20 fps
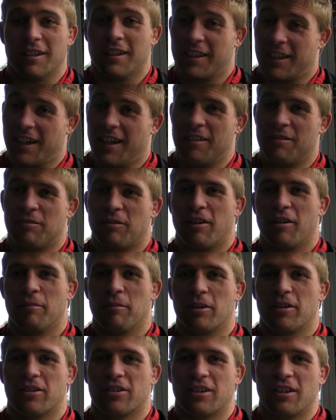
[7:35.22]
It can, very
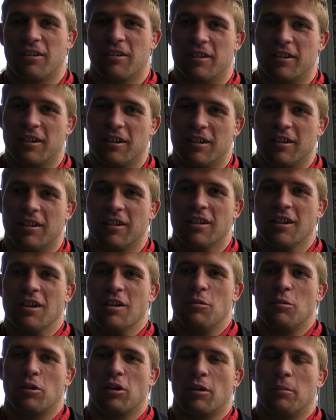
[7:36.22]
much so. And look,
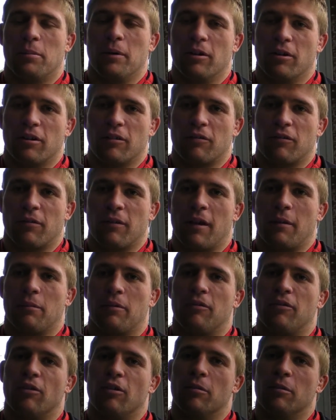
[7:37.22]
we're going to build on from that
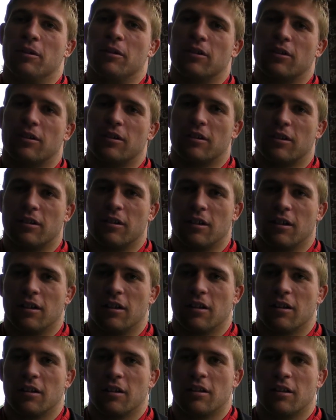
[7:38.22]
performance. And,
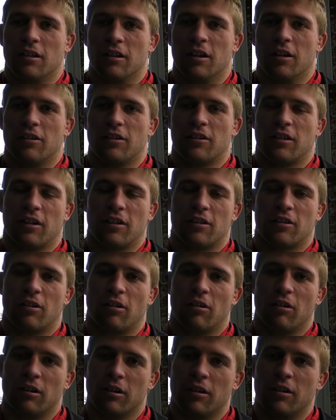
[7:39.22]
you know, say
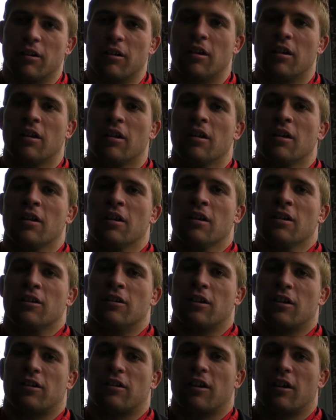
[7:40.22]
Scotland,
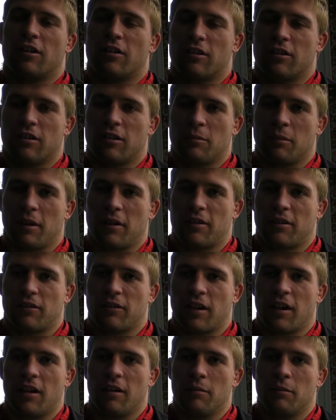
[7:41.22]
Six Nations is a massive
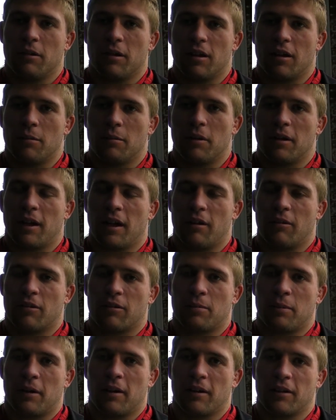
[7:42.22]
game, you know, but now it's
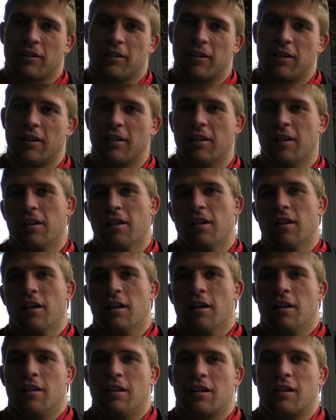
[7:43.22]
back to
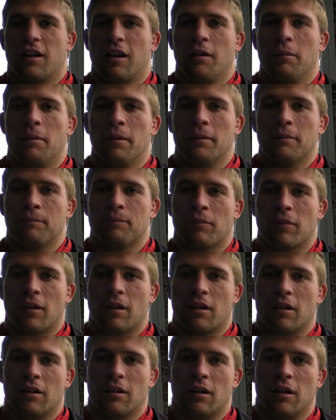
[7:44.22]
the club.
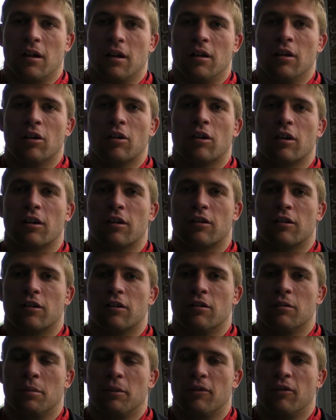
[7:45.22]
And looking
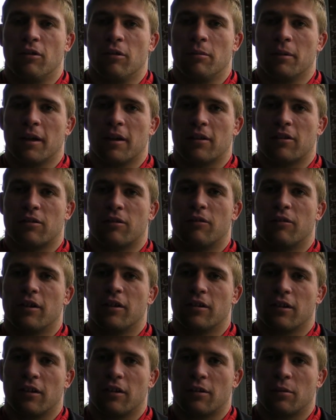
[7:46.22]
to perform against
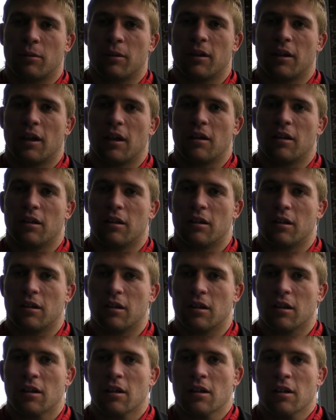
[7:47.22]
Treviso this weekend
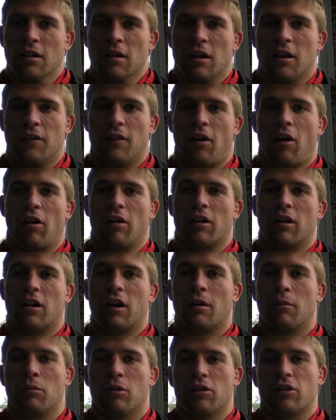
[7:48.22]
and in the Highland
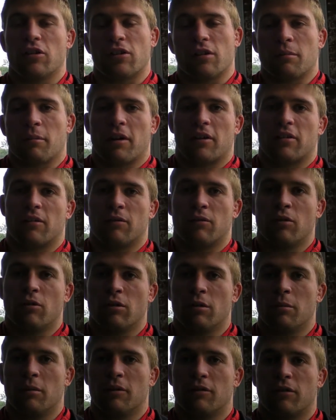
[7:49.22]
Cup, which is a massive
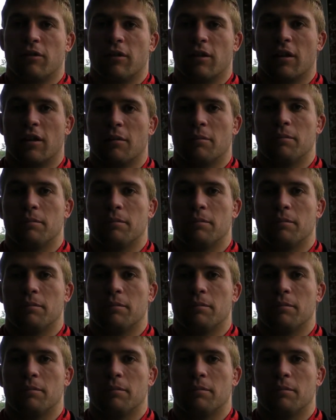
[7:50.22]
tournament for the club.